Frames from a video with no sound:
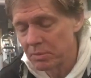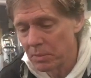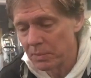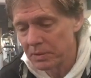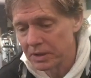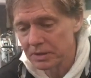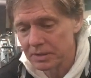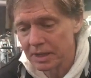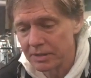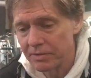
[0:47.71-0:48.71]
And when we look at the
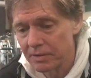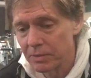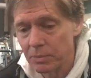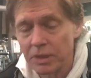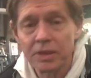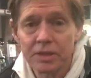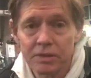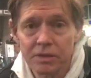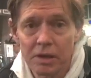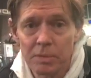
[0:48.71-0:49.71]
data further, we think
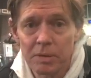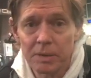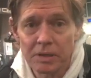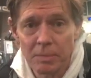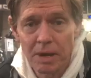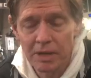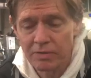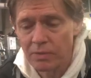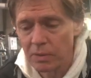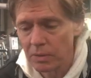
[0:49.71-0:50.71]
there's gonna be a big demand
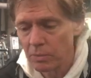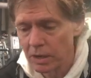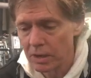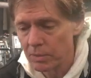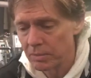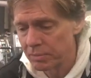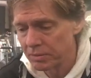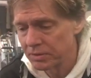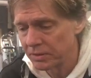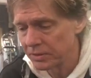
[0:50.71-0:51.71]
for one-on-one
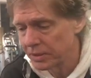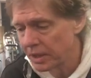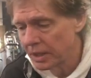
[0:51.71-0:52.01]
personal